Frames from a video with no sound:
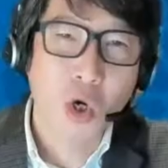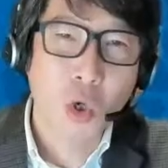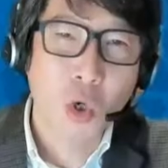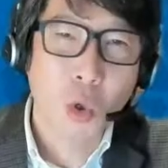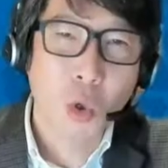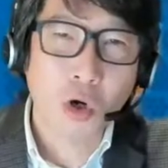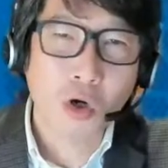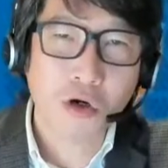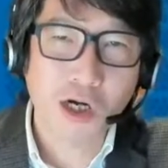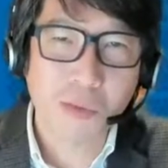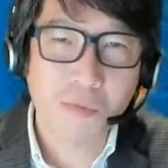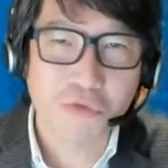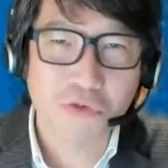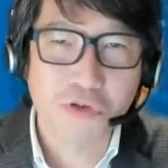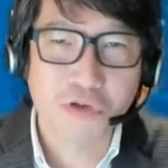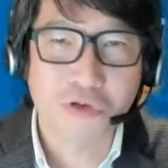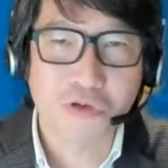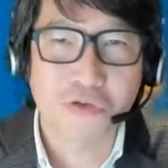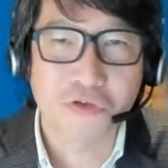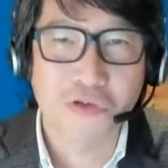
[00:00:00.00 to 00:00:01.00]
Welcome
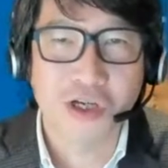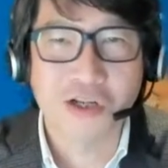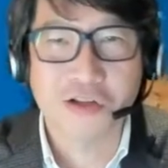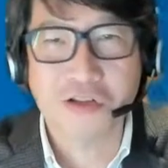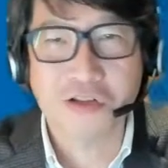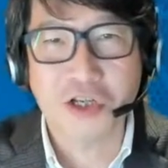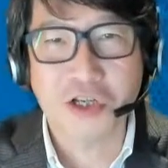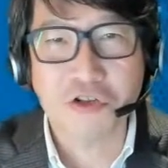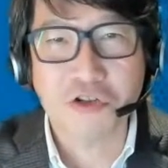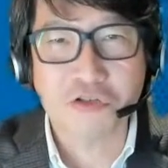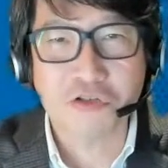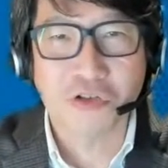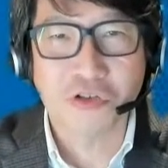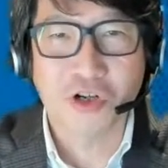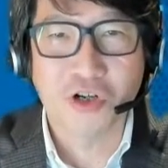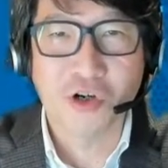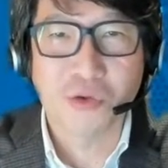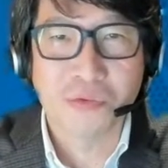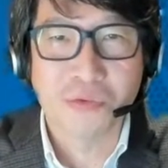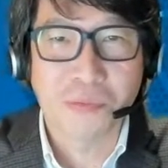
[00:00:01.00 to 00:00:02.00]
to another edition
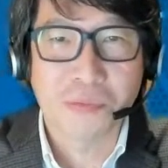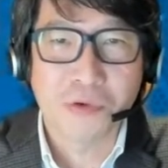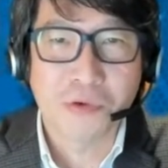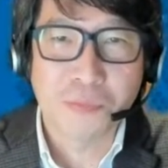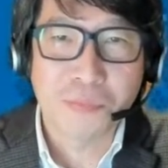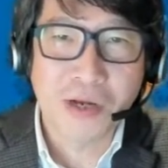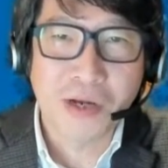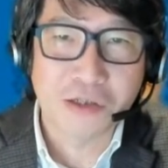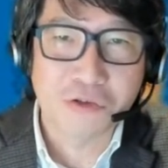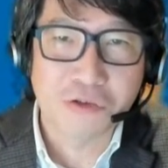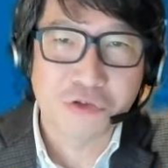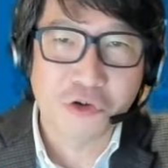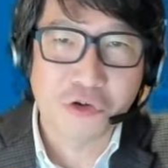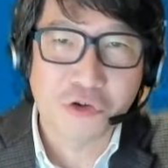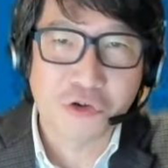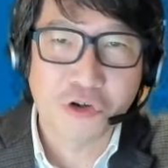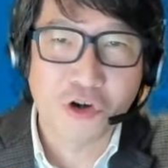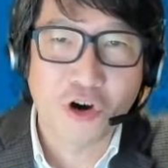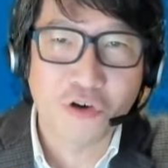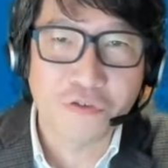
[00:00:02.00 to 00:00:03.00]
of the World Bank
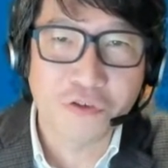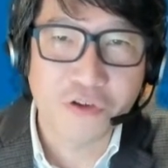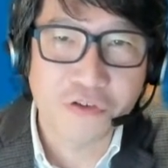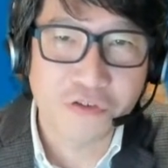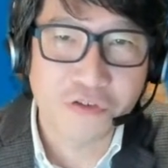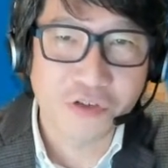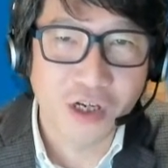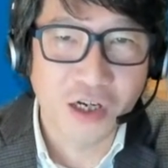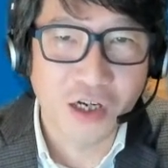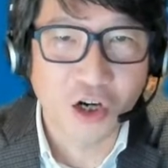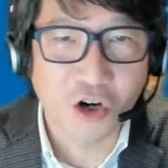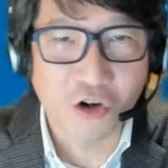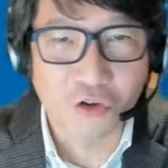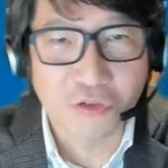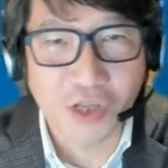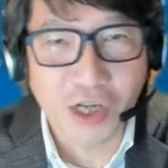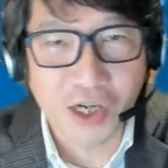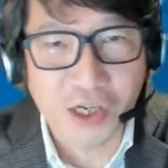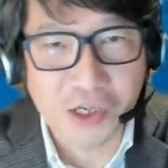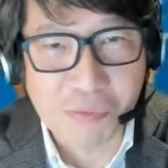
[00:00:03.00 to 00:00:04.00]
Tokyo office
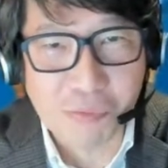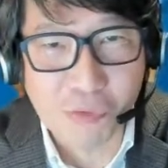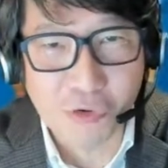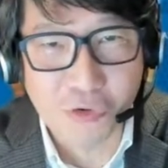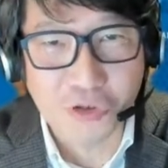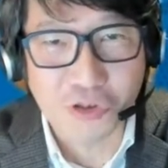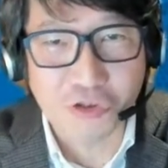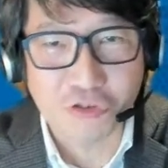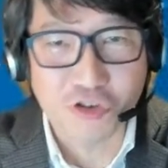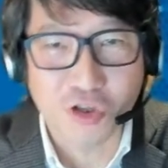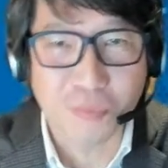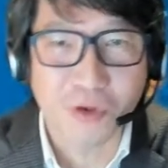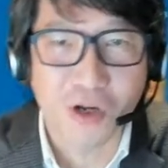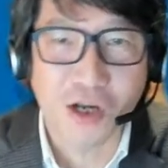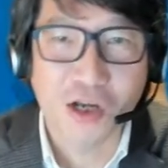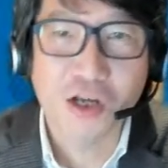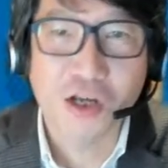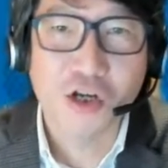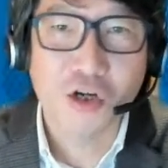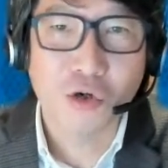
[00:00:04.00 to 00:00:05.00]
online morning
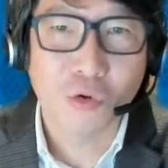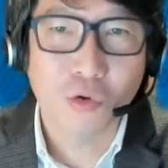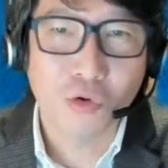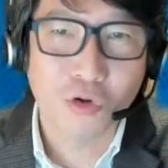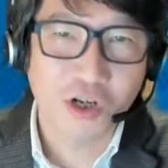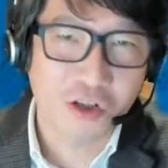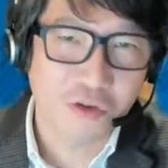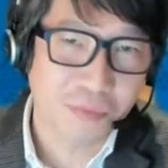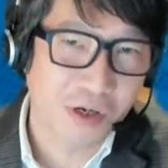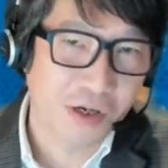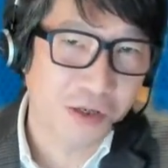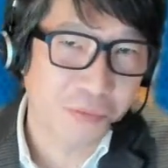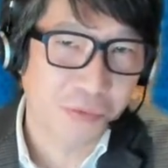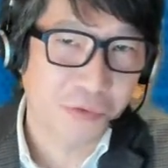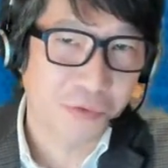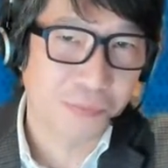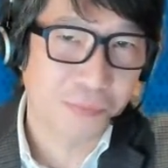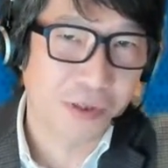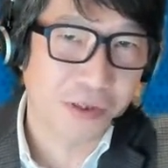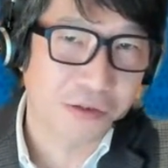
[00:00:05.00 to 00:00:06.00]
seminar organized by the
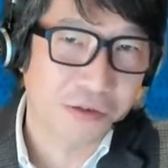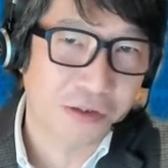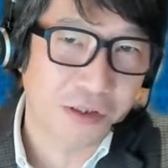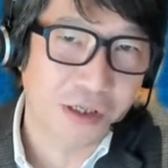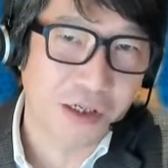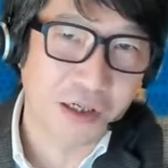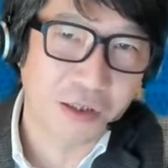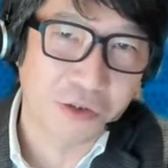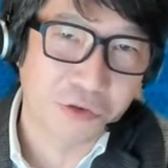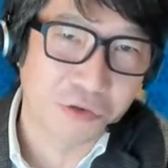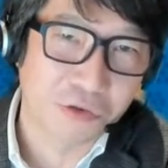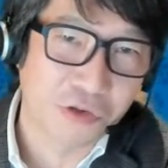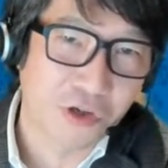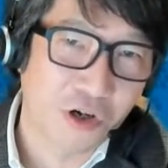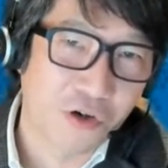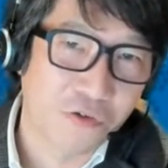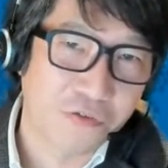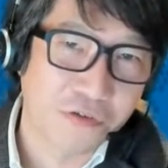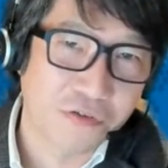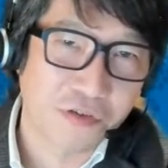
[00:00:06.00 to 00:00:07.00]
World Bank Tokyo
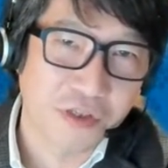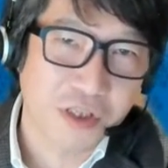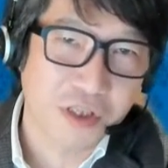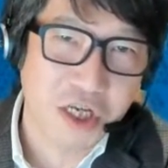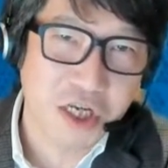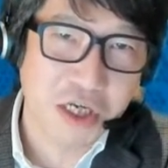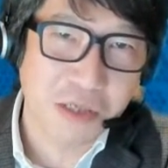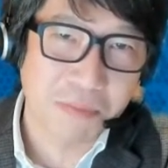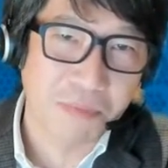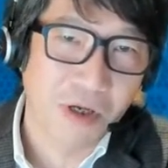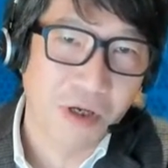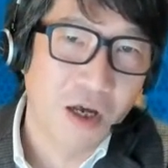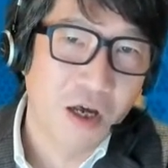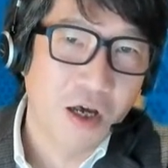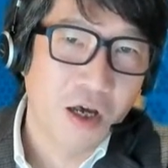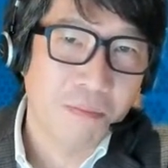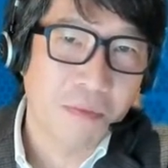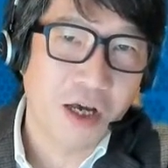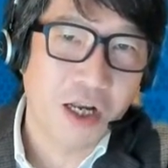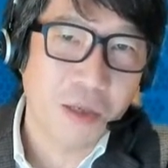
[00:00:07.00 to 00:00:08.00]
office team.
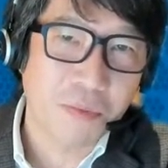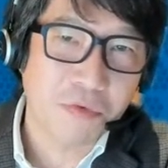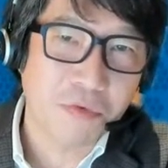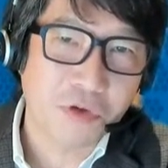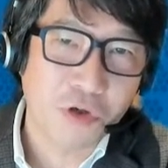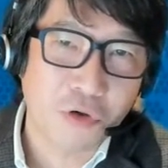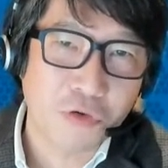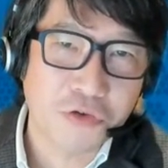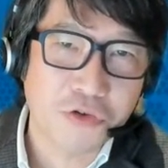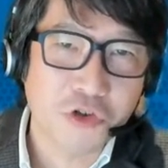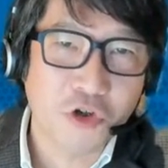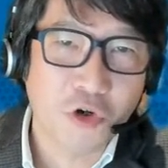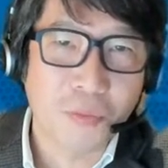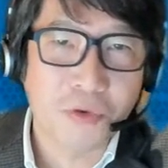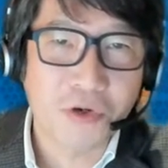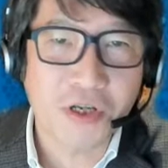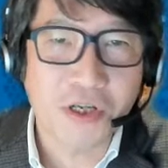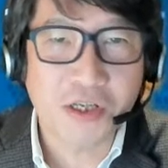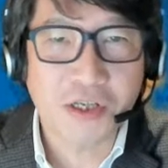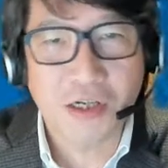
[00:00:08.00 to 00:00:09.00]
My name is Koichi
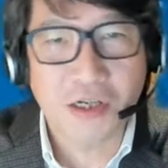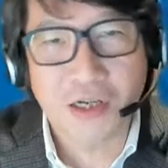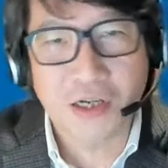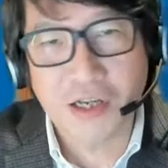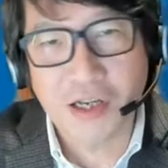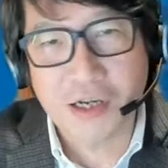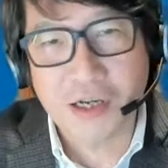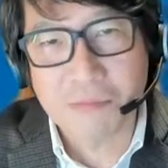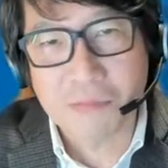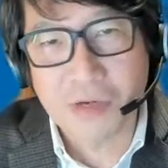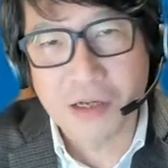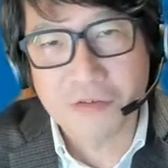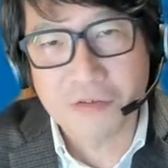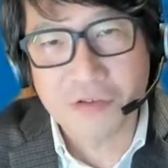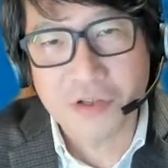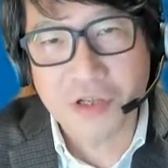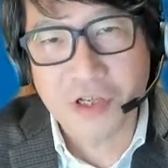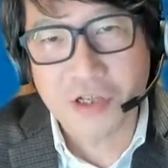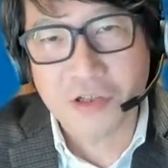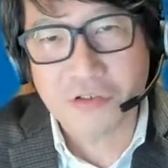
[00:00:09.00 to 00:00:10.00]
Omori. I am a
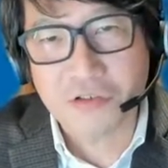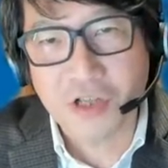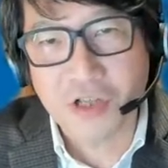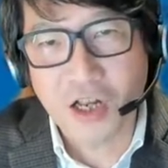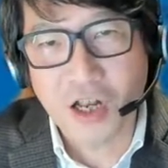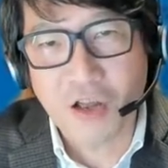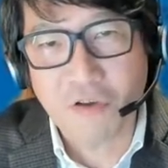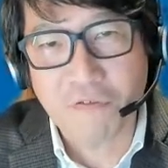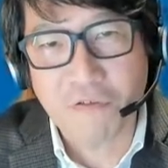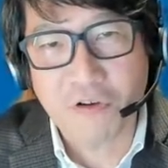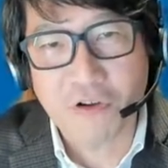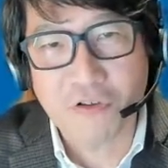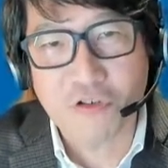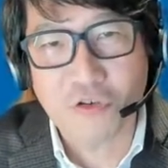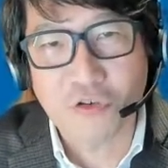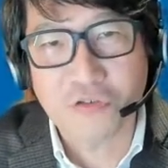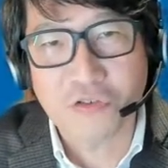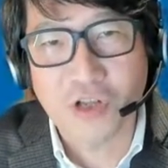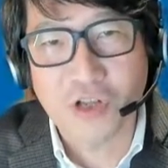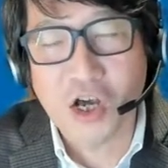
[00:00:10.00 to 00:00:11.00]
Senior External Affairs
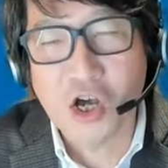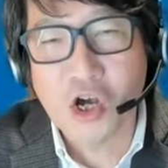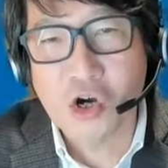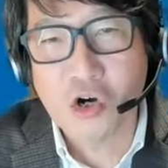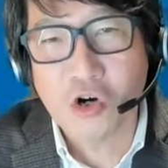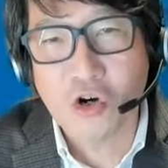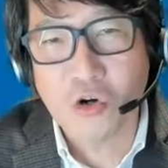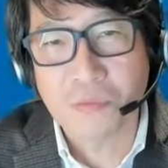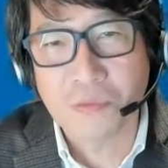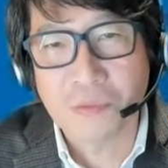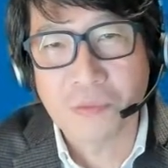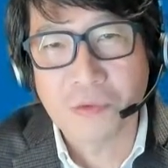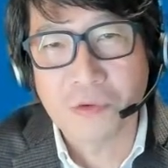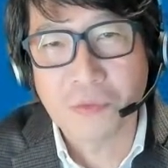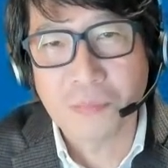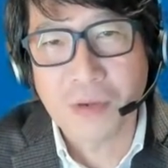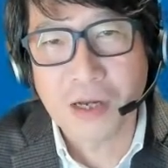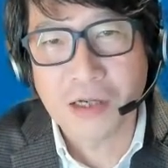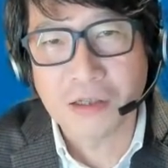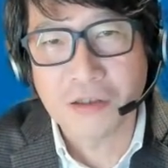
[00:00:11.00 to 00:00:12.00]
Officer of the
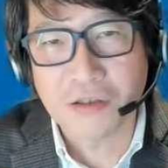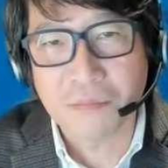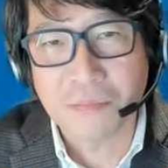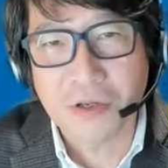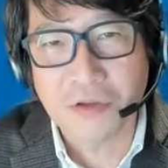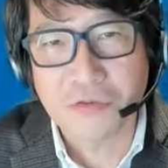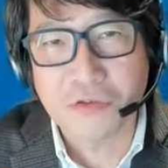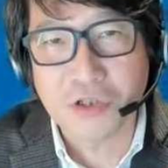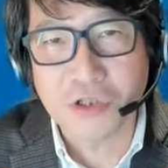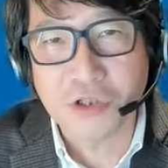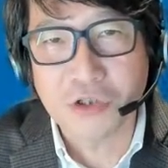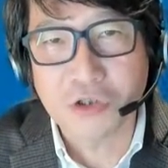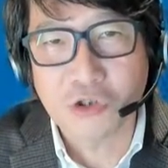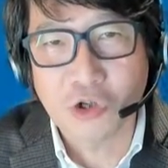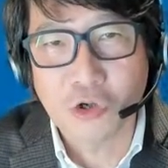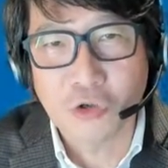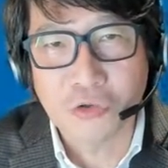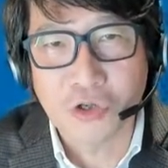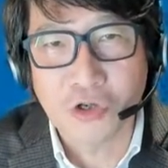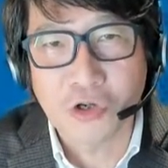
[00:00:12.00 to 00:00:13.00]
World Bank based in
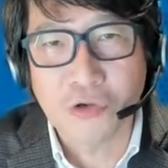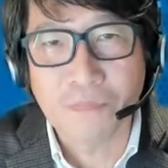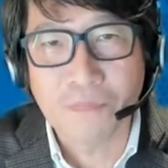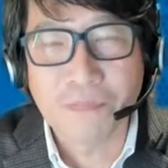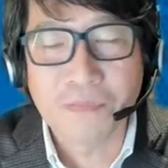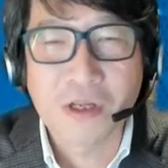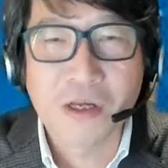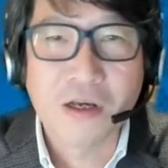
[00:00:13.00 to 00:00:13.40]
Tokyo.